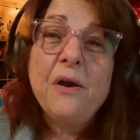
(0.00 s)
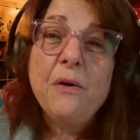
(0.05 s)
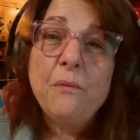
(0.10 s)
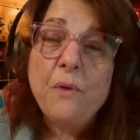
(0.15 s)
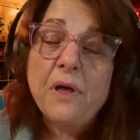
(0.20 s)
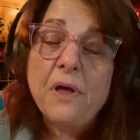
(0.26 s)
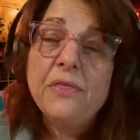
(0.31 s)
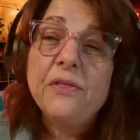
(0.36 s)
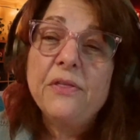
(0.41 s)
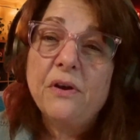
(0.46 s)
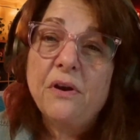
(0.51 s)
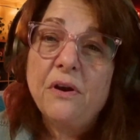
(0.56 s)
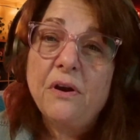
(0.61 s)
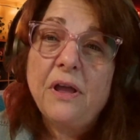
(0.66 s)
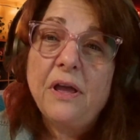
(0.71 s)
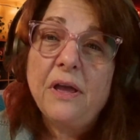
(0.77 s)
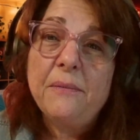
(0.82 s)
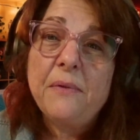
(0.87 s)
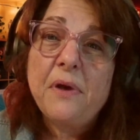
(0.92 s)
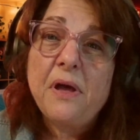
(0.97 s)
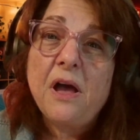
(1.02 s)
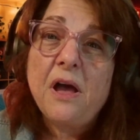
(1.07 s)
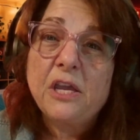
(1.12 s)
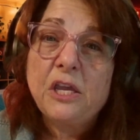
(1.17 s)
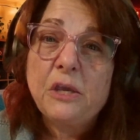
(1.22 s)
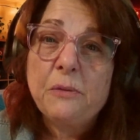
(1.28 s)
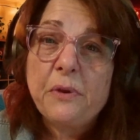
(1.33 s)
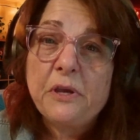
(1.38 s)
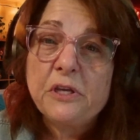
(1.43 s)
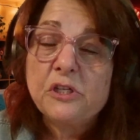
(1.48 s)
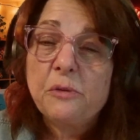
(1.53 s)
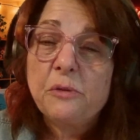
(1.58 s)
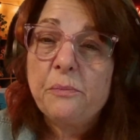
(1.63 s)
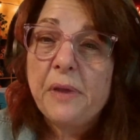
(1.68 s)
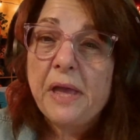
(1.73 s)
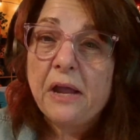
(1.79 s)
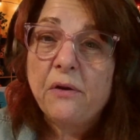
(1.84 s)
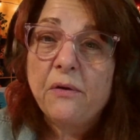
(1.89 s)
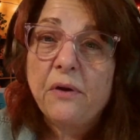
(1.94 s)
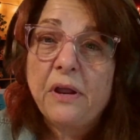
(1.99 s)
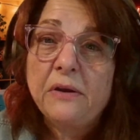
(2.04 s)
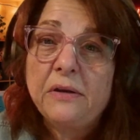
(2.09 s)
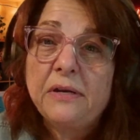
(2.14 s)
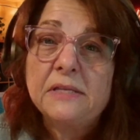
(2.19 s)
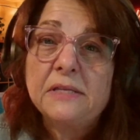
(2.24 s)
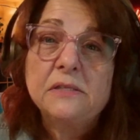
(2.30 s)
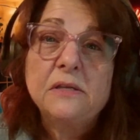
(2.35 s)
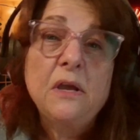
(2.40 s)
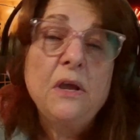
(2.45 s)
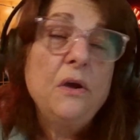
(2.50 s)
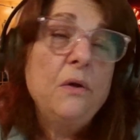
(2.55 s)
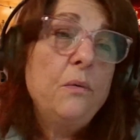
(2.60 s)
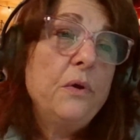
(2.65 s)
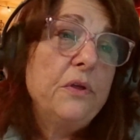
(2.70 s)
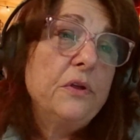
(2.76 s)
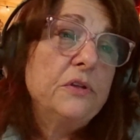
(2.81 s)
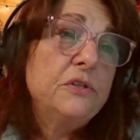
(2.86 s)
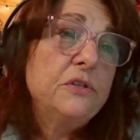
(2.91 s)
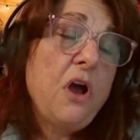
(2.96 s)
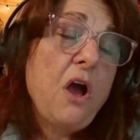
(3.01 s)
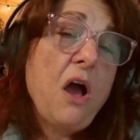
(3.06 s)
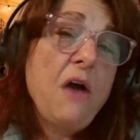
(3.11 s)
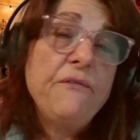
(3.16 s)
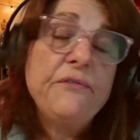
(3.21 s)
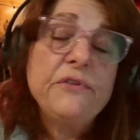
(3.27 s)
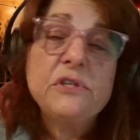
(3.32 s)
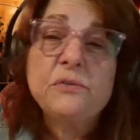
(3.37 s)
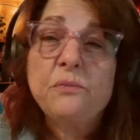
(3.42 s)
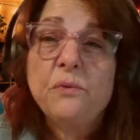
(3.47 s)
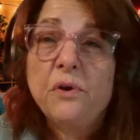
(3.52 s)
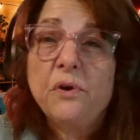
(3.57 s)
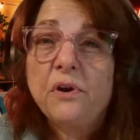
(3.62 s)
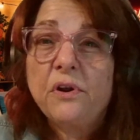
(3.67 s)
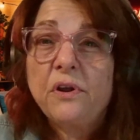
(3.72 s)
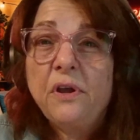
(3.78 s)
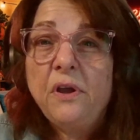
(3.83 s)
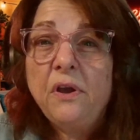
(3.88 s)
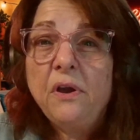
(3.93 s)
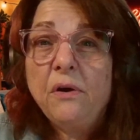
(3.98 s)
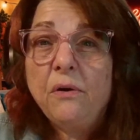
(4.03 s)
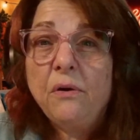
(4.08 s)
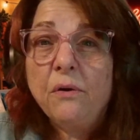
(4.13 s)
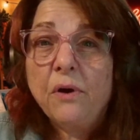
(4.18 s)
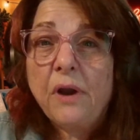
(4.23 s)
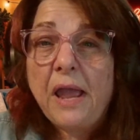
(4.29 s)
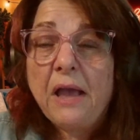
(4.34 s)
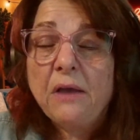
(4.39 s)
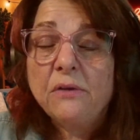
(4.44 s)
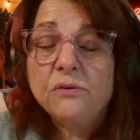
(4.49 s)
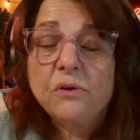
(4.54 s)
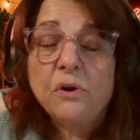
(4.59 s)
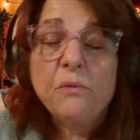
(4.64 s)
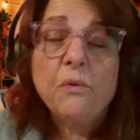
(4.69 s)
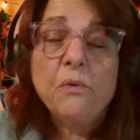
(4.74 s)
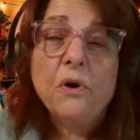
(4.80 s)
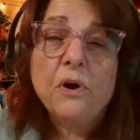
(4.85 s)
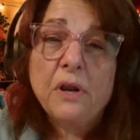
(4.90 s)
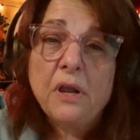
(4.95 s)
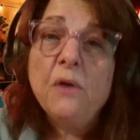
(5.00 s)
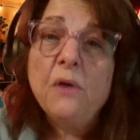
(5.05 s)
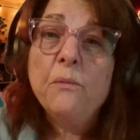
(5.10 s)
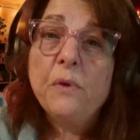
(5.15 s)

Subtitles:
what their occupational background is, whether it's office work or outdoor work.